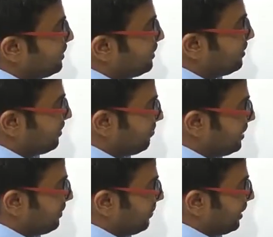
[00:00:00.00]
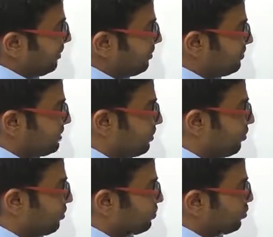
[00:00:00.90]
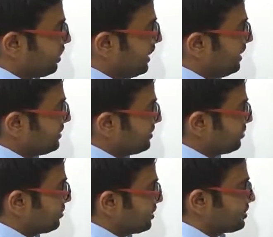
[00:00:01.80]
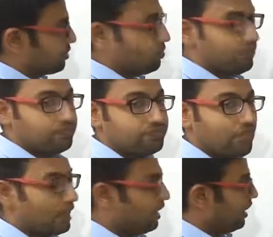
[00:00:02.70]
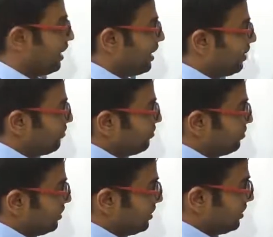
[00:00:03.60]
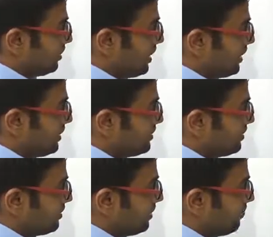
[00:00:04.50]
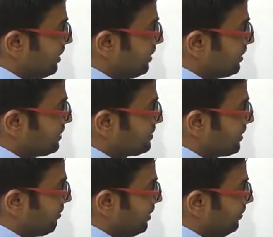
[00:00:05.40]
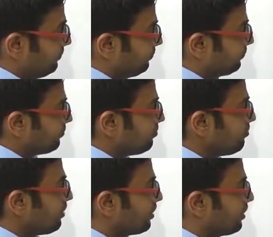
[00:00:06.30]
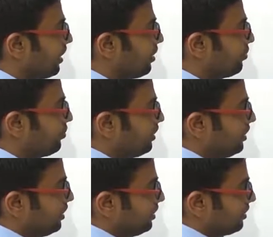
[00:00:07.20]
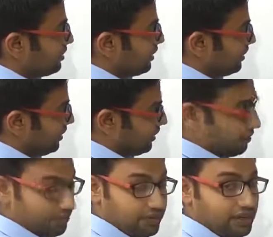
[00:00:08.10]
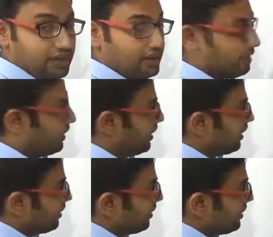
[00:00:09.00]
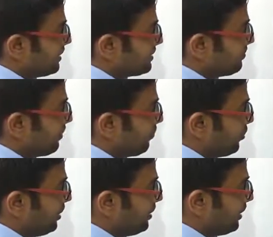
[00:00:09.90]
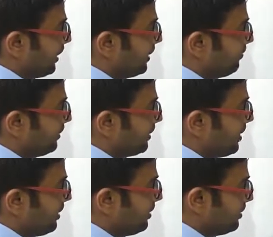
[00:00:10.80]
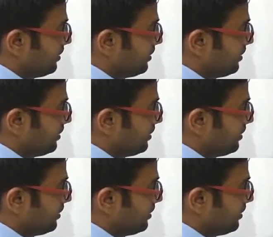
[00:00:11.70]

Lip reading: will multiply it with 0. So 8 zeros are 0. Now there is remainder is 7. Now we take decimal point and we can